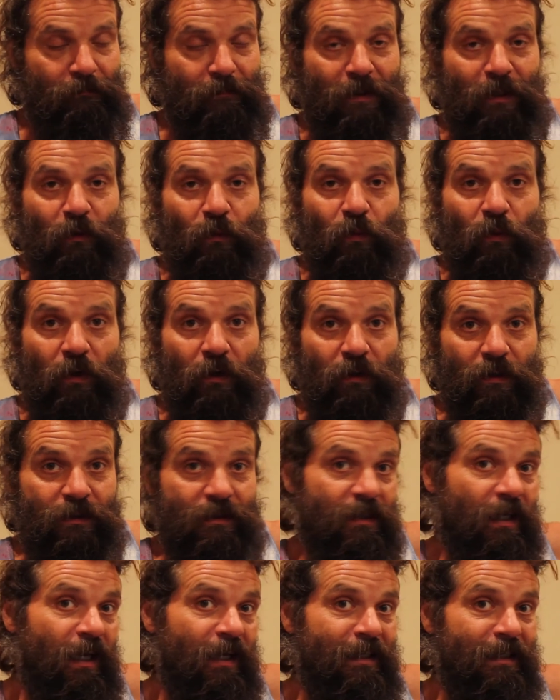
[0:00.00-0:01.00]
It
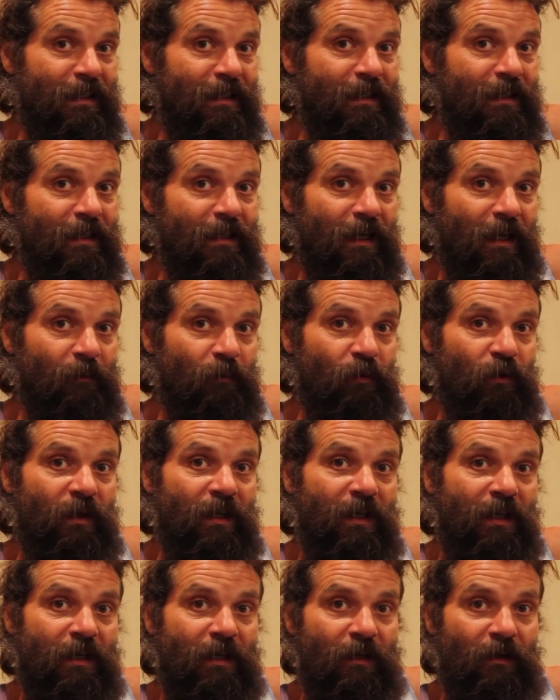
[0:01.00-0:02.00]
works. I need it. I'm
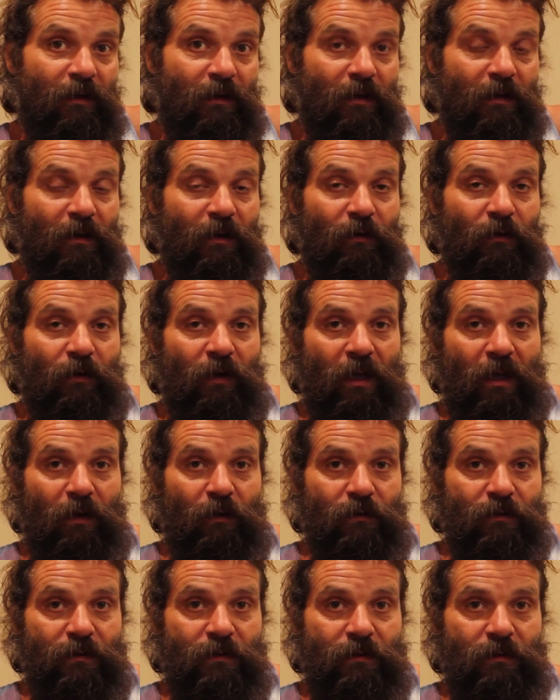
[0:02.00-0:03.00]
putting it in on another
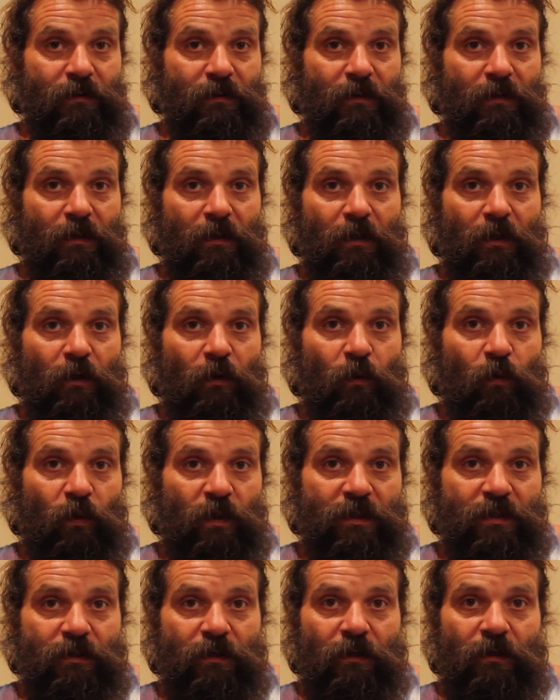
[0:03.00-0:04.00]
house. We
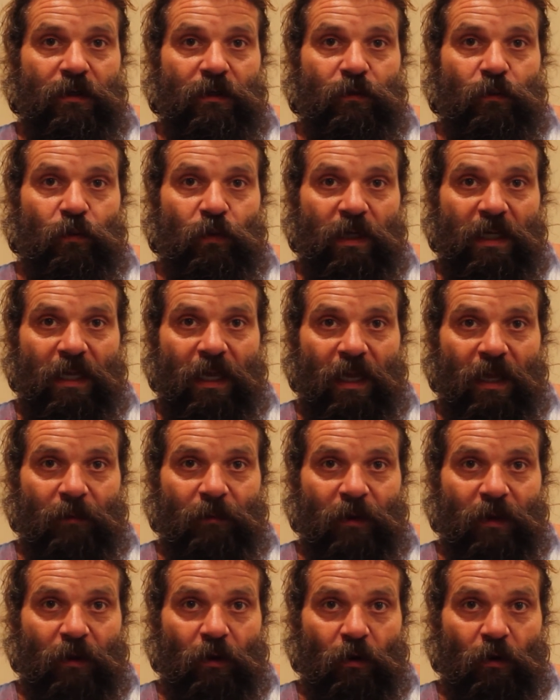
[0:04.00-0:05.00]
started
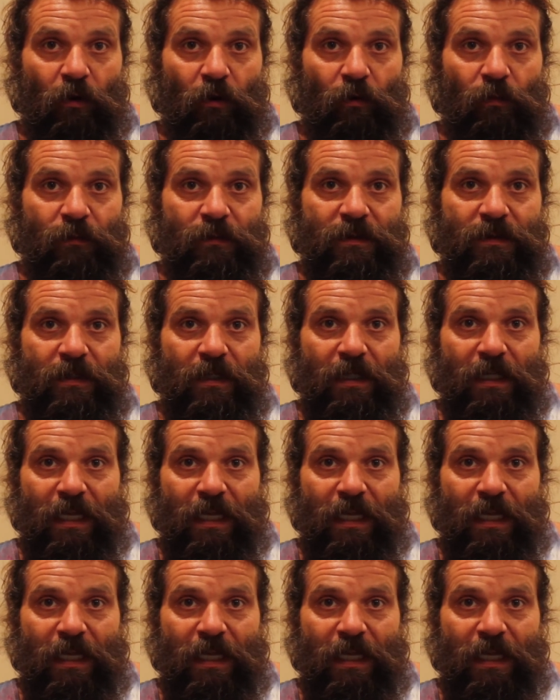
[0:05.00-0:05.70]
rehabbing homes